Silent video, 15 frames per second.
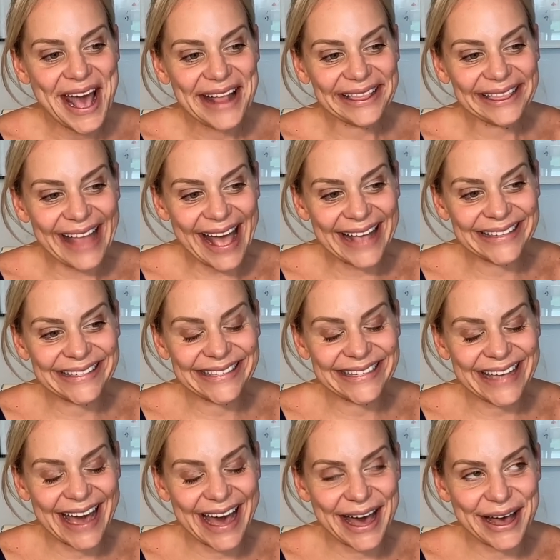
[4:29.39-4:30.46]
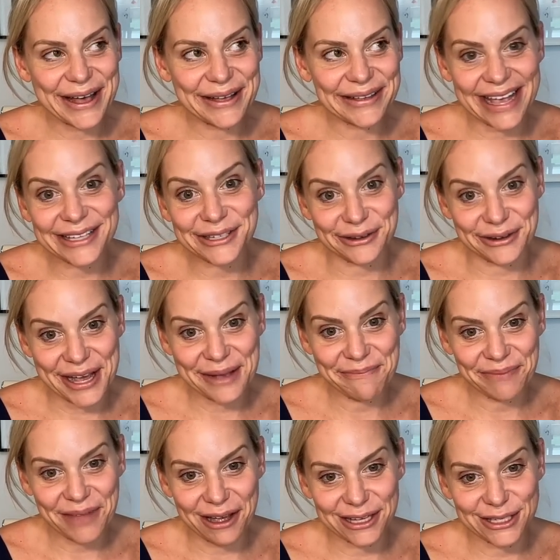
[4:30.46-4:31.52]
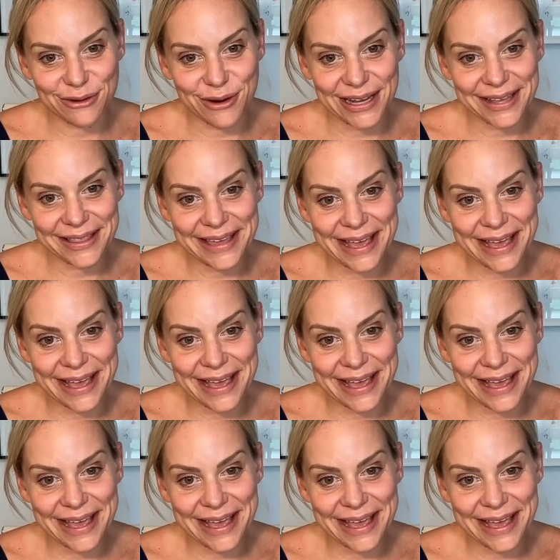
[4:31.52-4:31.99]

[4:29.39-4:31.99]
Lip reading: yesterday, August 20th.